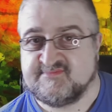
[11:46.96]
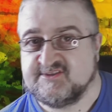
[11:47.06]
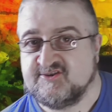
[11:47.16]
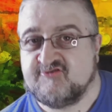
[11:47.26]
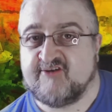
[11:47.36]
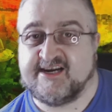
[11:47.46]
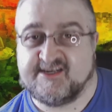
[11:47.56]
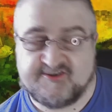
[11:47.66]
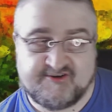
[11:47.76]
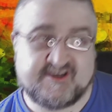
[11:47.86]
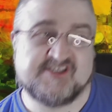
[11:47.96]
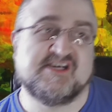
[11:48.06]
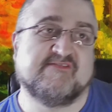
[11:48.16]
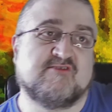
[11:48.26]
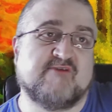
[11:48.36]
trying to do? Because you're
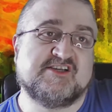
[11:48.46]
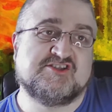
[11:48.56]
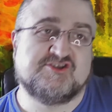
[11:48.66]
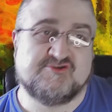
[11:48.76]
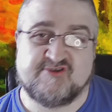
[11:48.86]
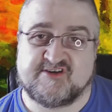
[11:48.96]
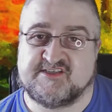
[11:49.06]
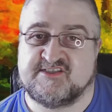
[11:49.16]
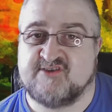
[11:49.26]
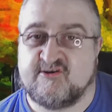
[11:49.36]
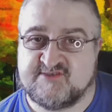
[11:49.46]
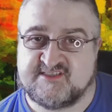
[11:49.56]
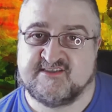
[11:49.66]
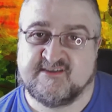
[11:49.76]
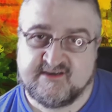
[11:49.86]
never quite sure. Because he's
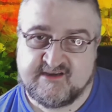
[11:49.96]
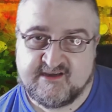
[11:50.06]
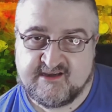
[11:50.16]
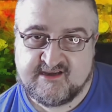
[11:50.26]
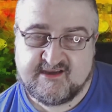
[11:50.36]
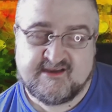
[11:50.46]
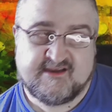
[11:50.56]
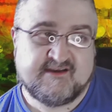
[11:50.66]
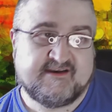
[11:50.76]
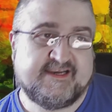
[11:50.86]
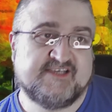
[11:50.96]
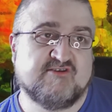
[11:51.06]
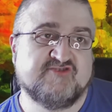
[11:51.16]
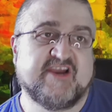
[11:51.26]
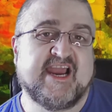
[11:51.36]
always he's
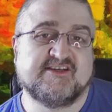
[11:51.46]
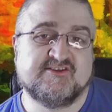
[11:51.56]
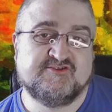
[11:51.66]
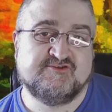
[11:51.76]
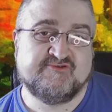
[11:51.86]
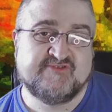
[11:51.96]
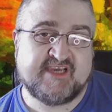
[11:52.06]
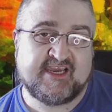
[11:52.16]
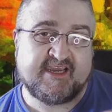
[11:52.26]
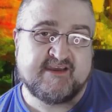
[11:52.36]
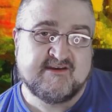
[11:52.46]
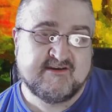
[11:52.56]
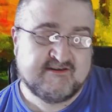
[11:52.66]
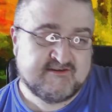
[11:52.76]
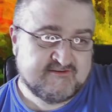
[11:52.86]
always reacting to the
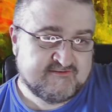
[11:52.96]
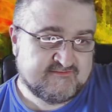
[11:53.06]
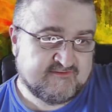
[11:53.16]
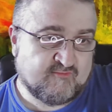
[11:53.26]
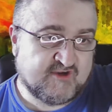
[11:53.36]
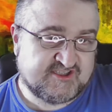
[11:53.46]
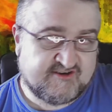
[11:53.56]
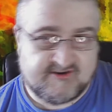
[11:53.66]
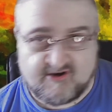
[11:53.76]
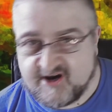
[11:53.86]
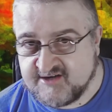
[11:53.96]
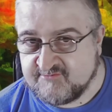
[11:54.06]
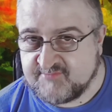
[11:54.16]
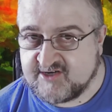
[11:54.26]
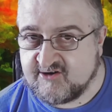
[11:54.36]
what's going on.
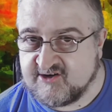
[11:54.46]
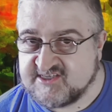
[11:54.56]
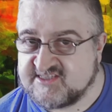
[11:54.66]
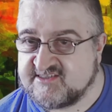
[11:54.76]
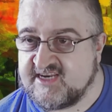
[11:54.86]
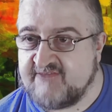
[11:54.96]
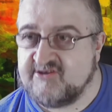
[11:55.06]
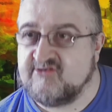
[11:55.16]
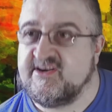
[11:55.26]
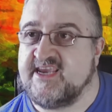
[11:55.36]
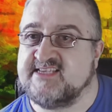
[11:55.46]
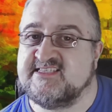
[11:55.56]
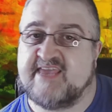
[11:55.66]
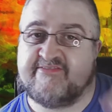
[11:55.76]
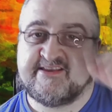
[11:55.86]
Because even though he can
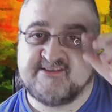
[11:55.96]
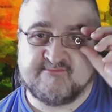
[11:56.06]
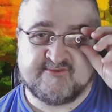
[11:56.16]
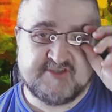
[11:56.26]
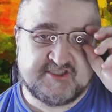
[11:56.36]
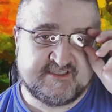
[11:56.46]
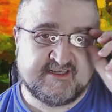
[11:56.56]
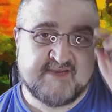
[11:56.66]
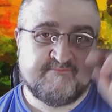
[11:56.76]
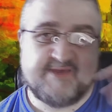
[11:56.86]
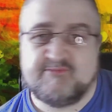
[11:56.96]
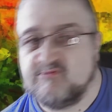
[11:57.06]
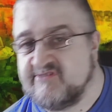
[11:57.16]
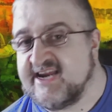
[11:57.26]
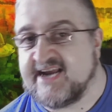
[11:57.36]
set things in motion, people will
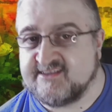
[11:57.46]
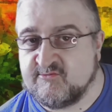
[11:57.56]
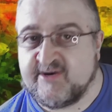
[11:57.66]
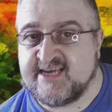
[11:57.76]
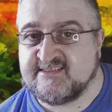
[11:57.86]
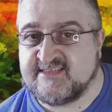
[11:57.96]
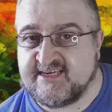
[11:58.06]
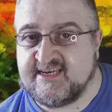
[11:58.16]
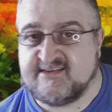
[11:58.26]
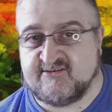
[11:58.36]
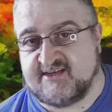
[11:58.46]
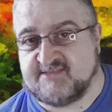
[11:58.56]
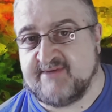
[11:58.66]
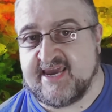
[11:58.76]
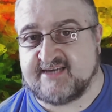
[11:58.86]
react in ways that he did not
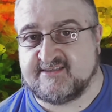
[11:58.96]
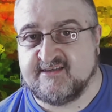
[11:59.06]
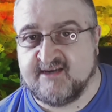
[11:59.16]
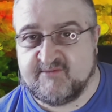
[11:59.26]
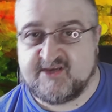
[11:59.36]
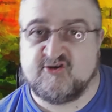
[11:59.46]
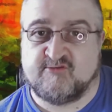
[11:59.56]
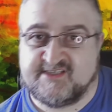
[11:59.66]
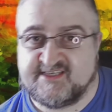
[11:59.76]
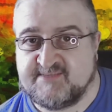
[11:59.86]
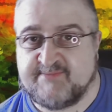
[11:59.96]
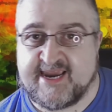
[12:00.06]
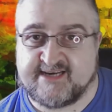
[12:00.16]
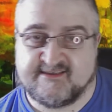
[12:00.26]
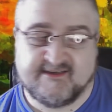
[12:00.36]
expect, where the cop didn't
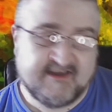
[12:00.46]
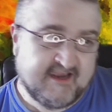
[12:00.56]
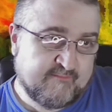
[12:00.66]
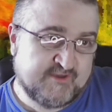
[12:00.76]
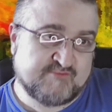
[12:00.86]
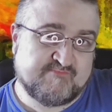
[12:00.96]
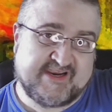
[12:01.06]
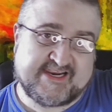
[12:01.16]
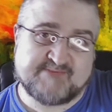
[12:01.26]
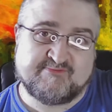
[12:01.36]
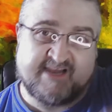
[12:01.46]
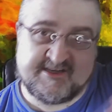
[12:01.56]
expect, which will make his plans